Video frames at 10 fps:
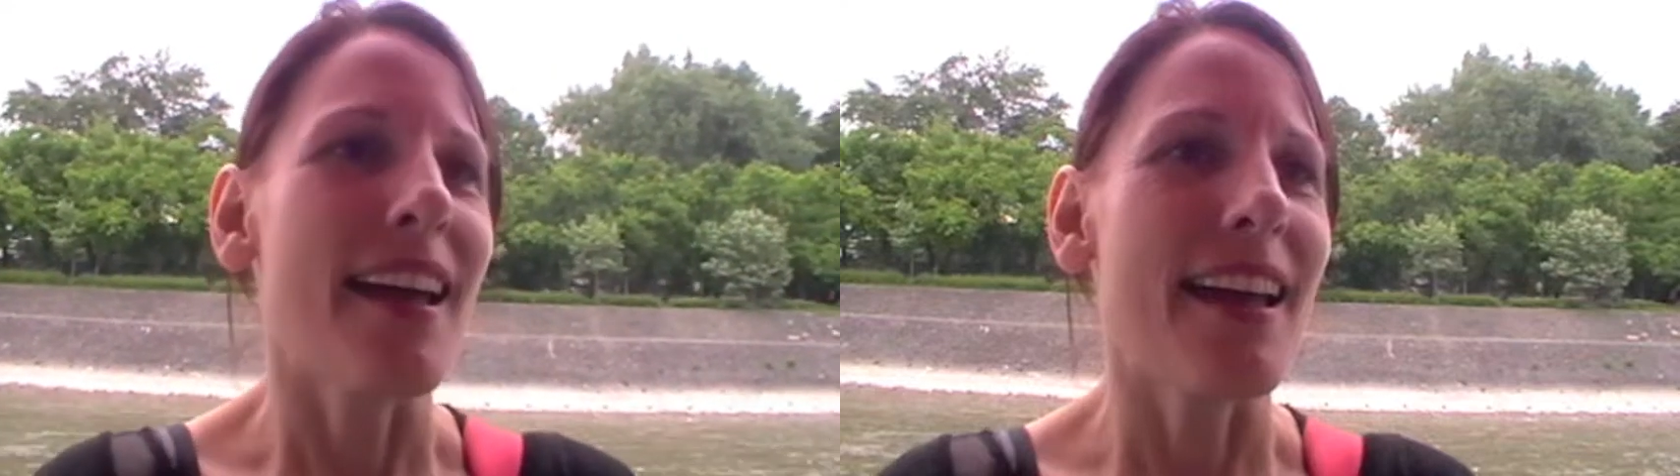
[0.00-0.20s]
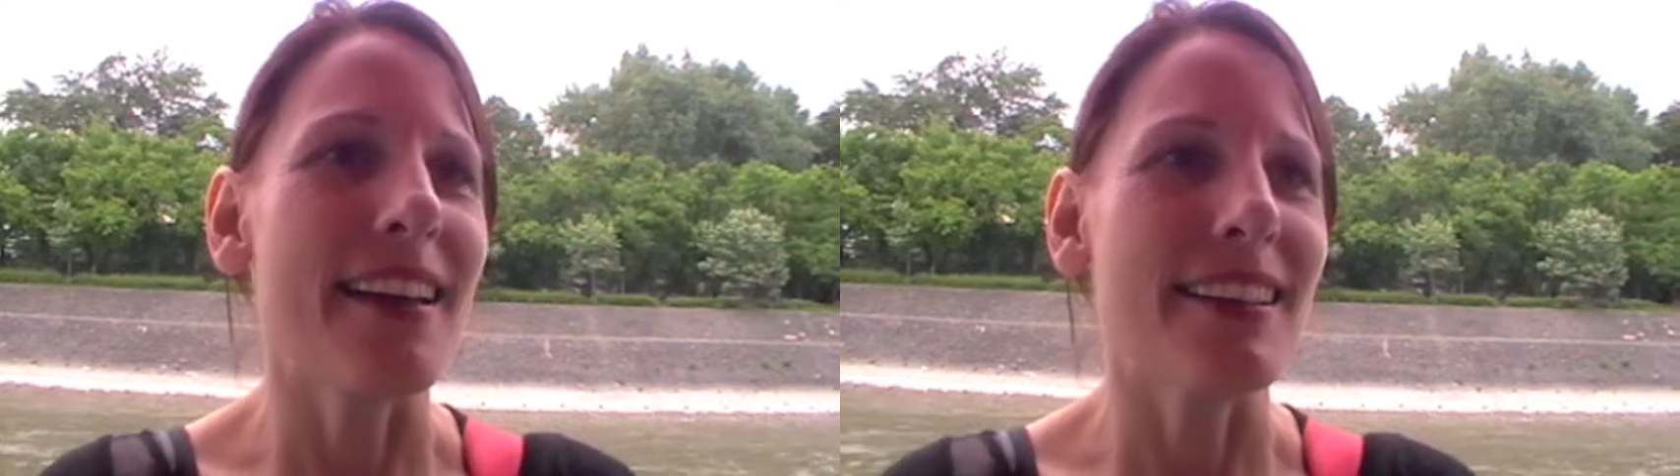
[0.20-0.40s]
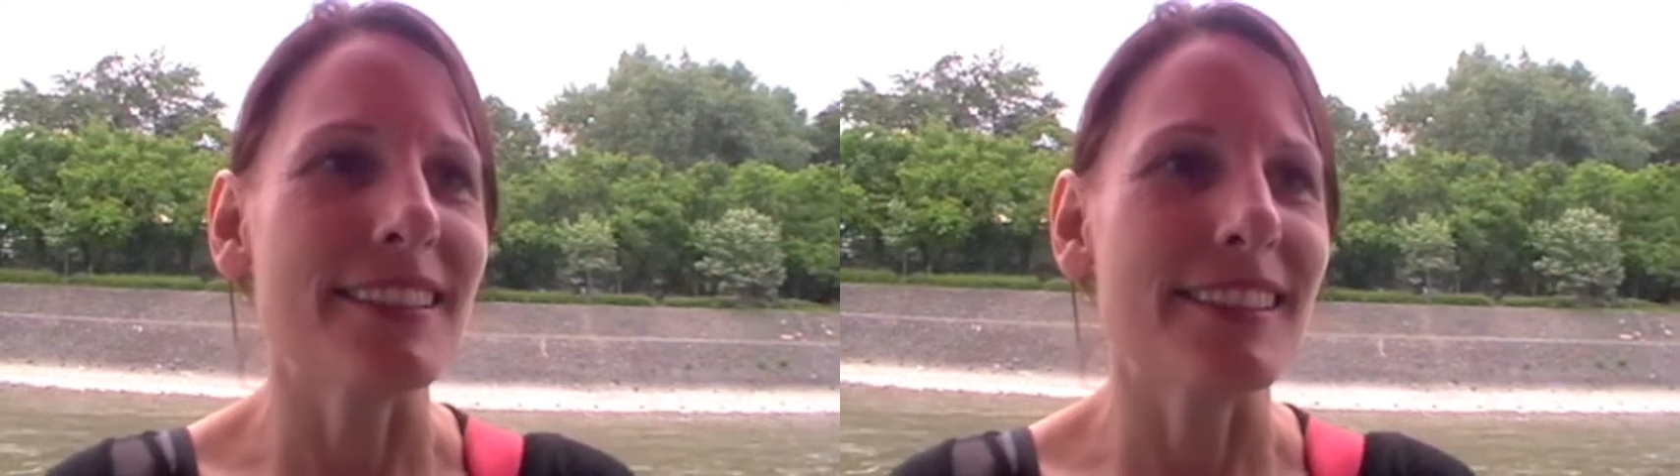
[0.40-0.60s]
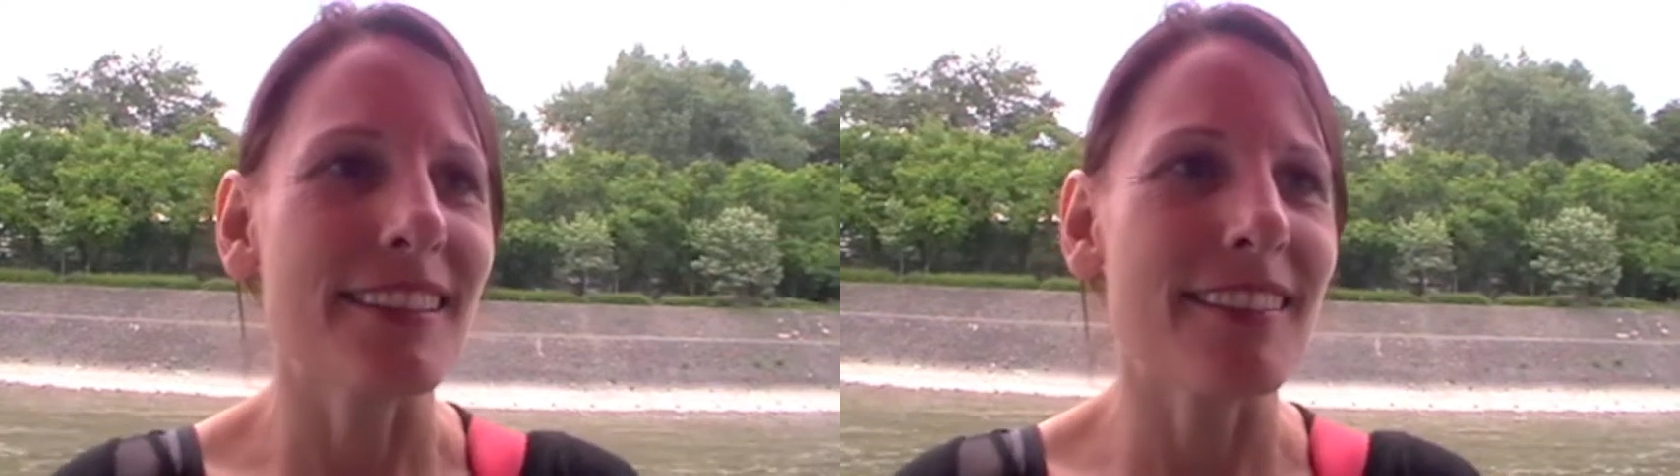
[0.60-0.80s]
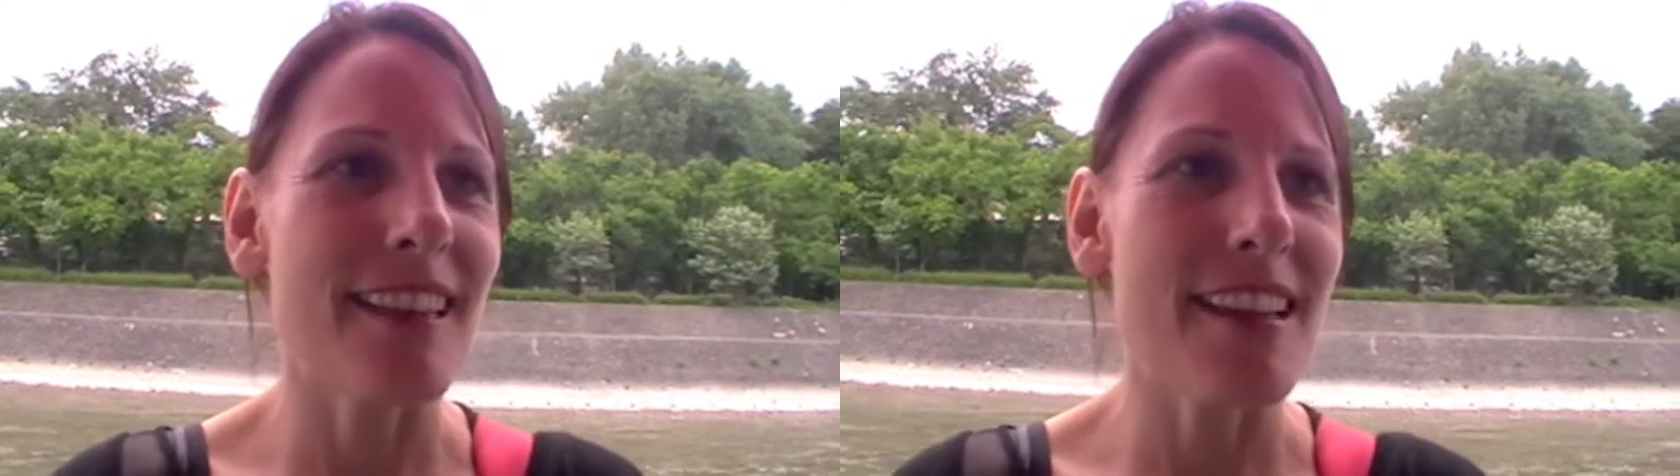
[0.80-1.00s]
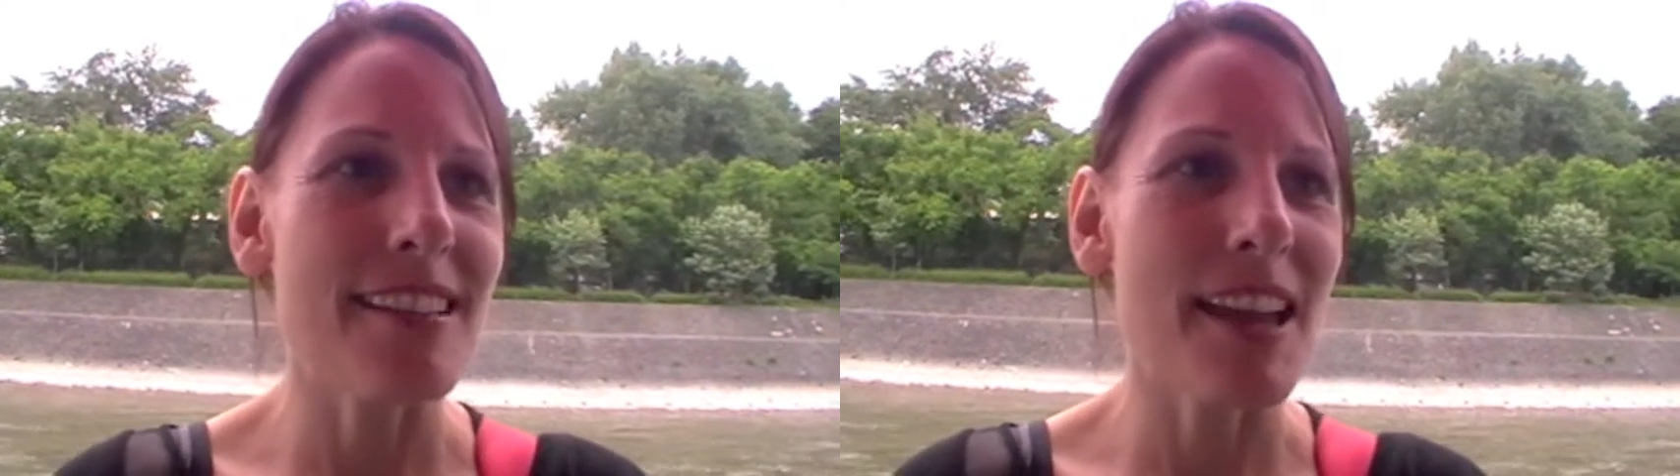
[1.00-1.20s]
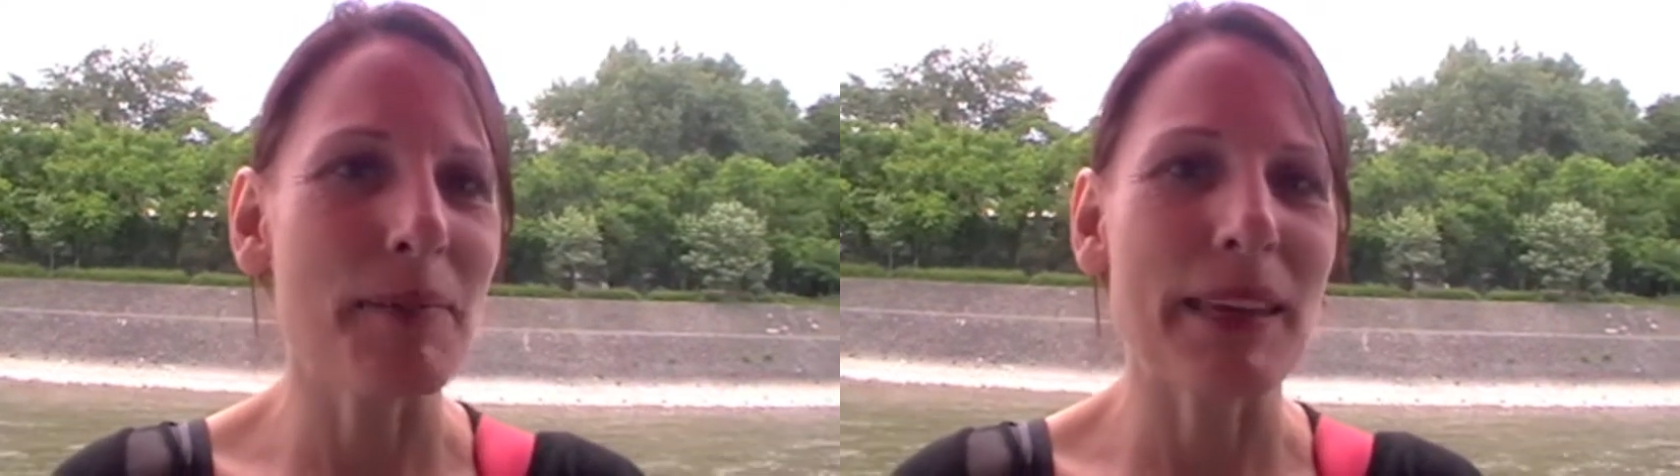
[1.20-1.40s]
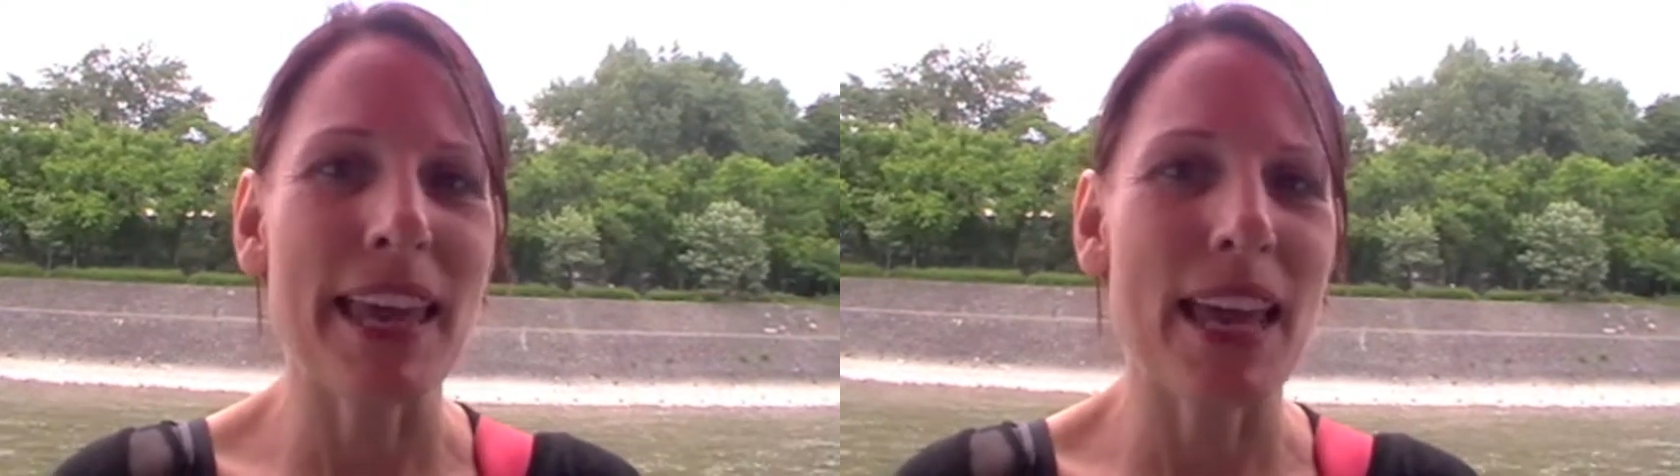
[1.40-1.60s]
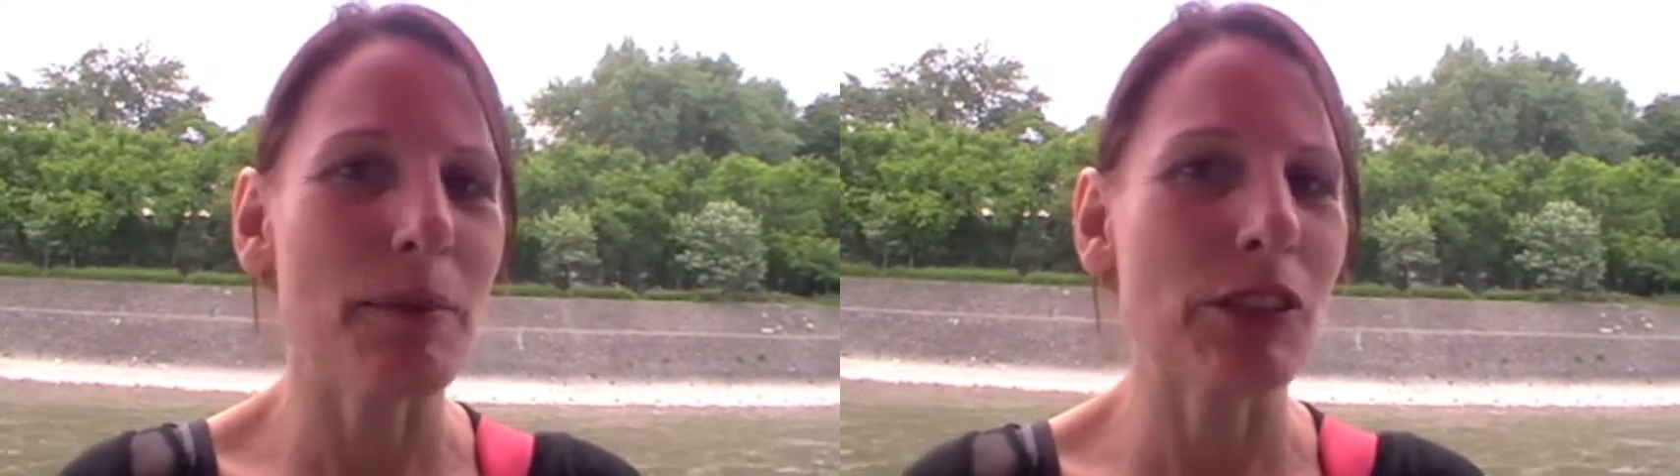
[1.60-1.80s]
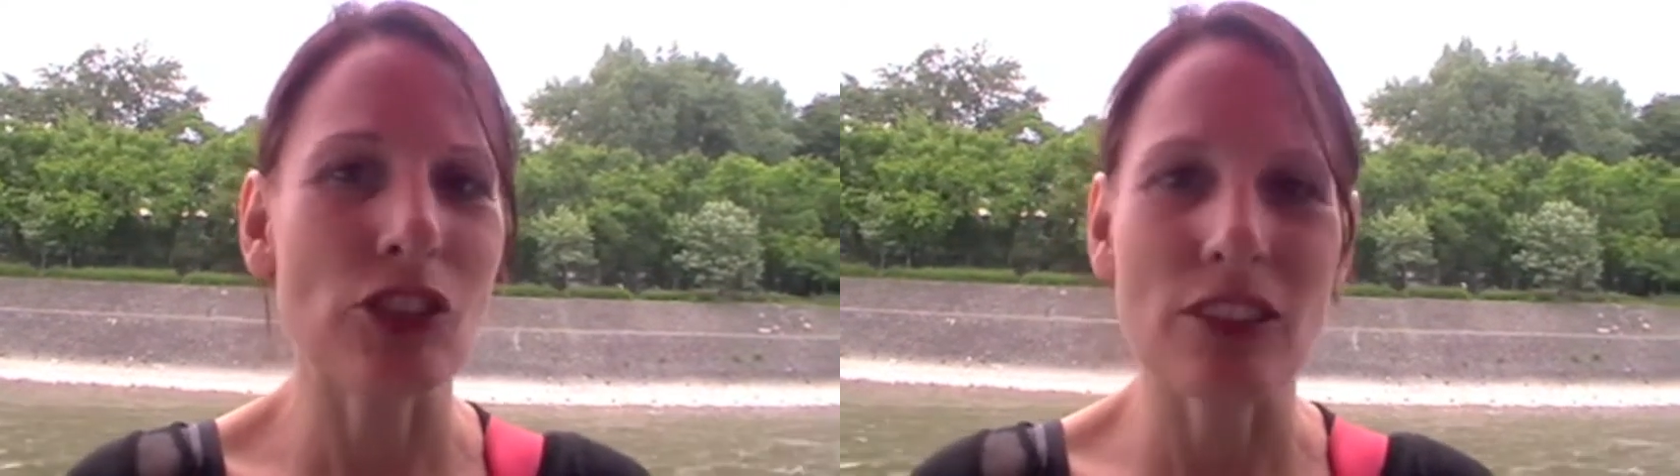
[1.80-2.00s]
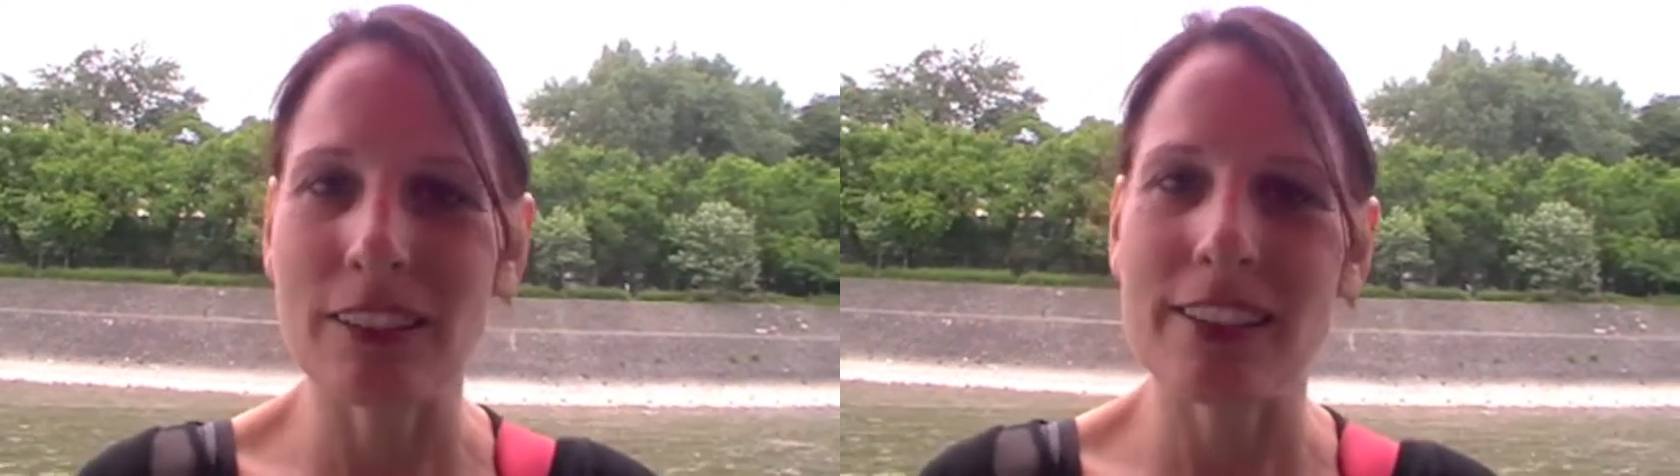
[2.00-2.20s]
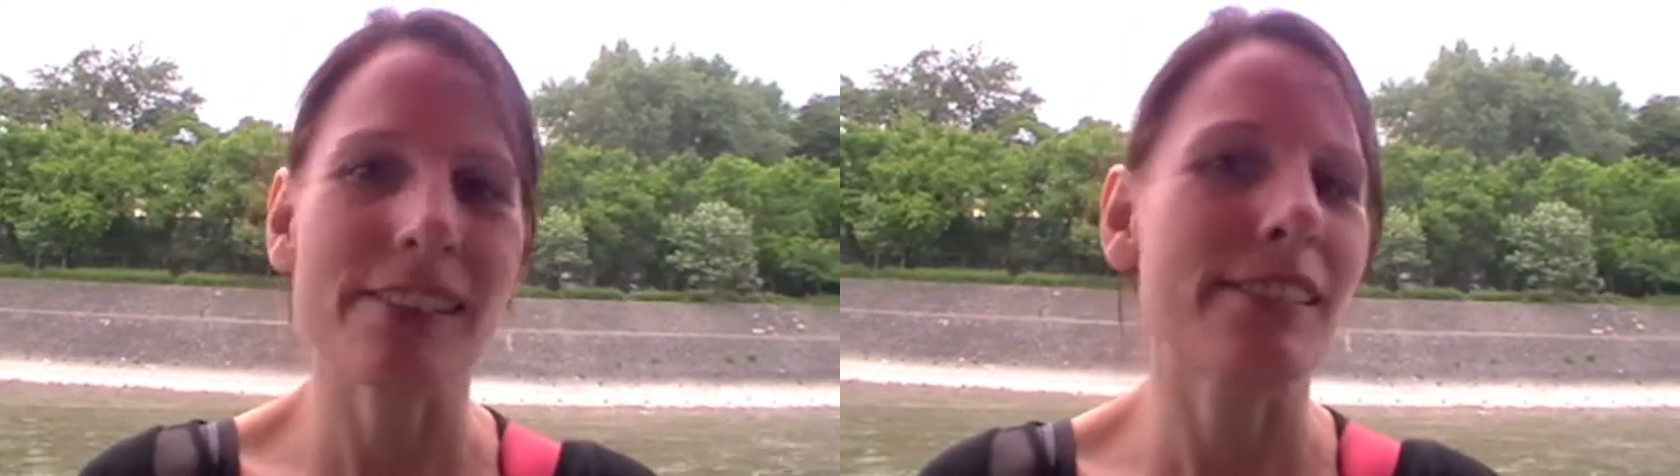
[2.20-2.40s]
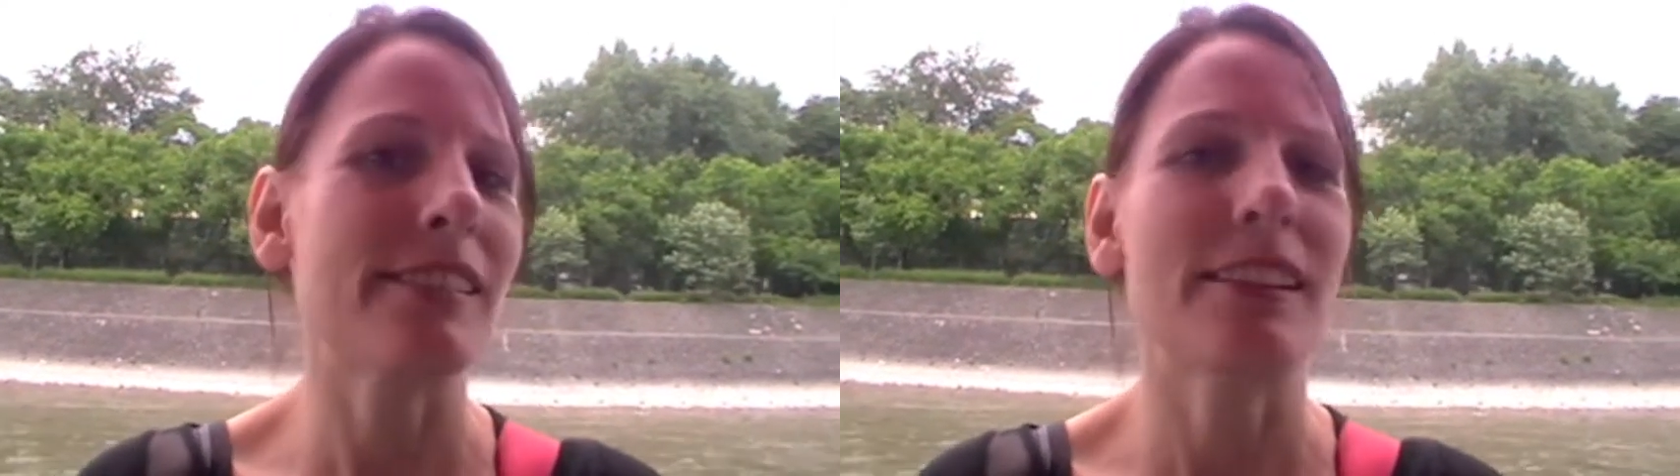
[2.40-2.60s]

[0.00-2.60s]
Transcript: And then I became a journalist